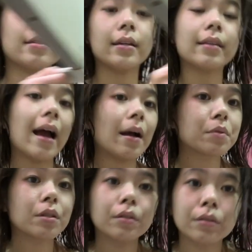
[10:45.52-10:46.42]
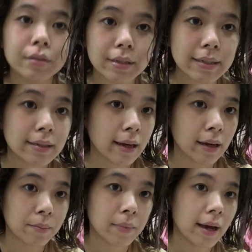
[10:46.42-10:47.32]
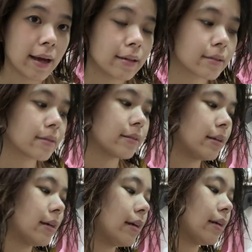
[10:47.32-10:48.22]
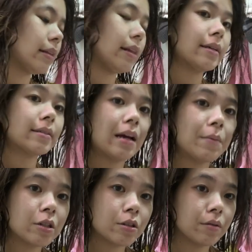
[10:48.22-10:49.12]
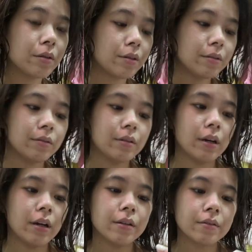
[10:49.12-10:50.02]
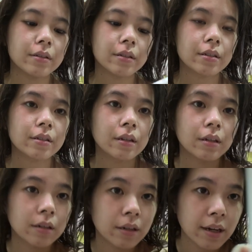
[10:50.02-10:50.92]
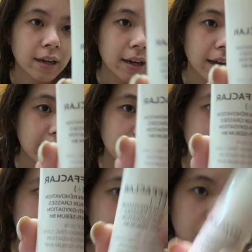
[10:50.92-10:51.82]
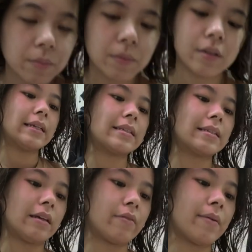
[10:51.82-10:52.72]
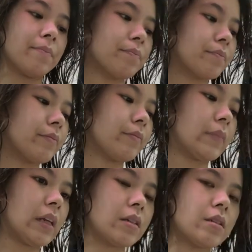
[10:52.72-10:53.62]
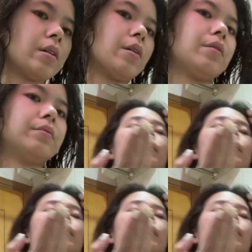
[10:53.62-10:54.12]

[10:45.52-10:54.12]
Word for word: the absolute same as the last time I showed you. I used this anti-sebum serum so